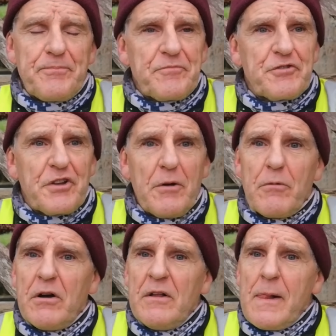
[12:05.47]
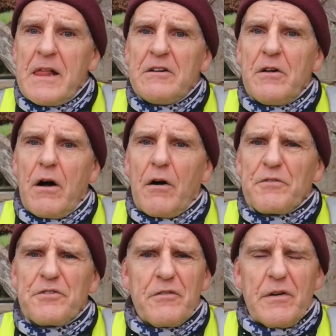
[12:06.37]
So
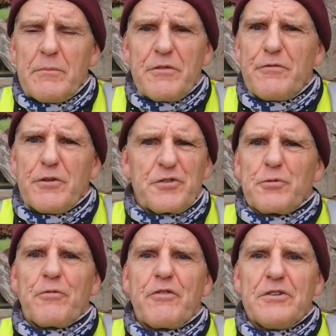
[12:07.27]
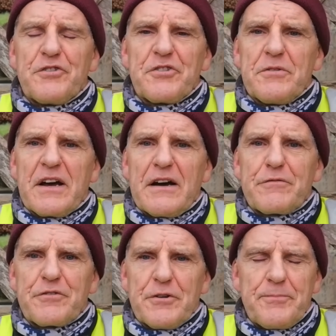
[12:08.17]
on November the 1st, or very soon
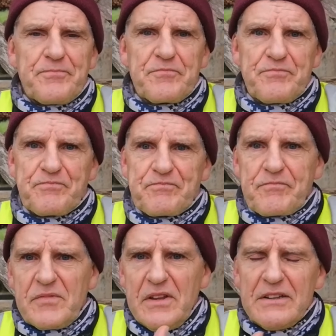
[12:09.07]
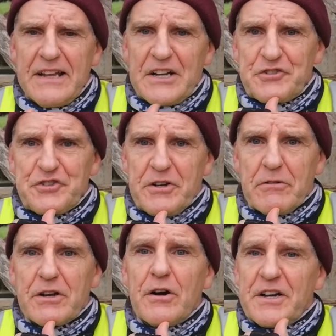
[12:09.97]
after, last year
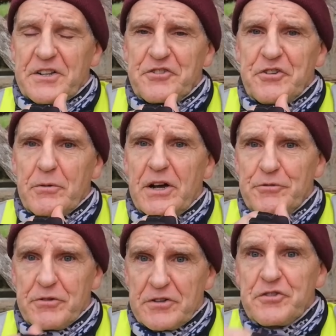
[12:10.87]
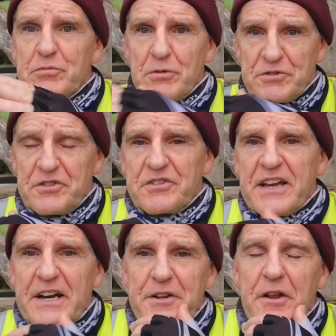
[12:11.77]
I got in a 200. I just wanted to
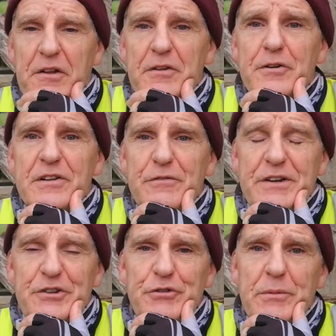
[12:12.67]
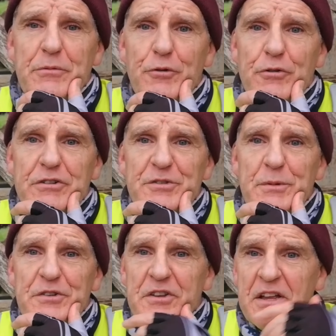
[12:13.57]
get in an early victory before
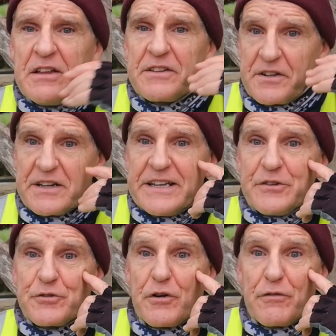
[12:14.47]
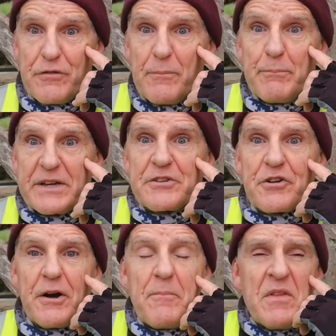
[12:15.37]
Christmas. Then I eased off big
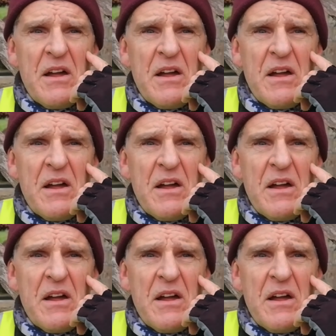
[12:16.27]
time.